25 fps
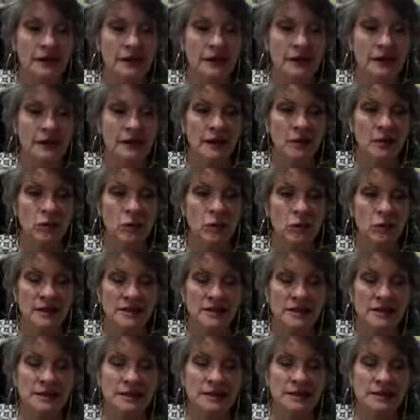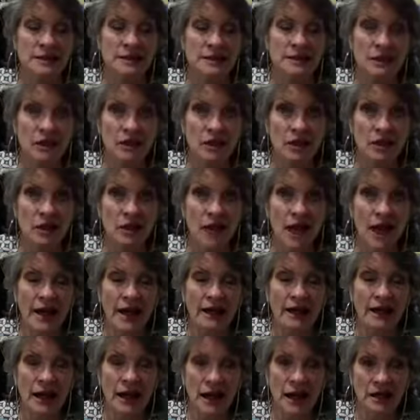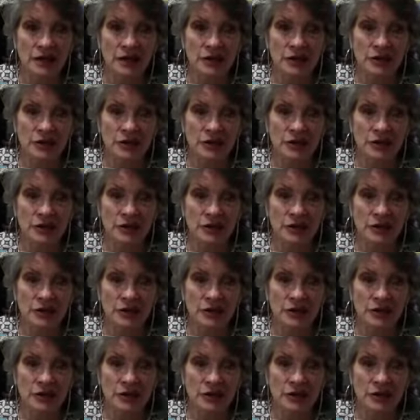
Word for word: it wasn't until i got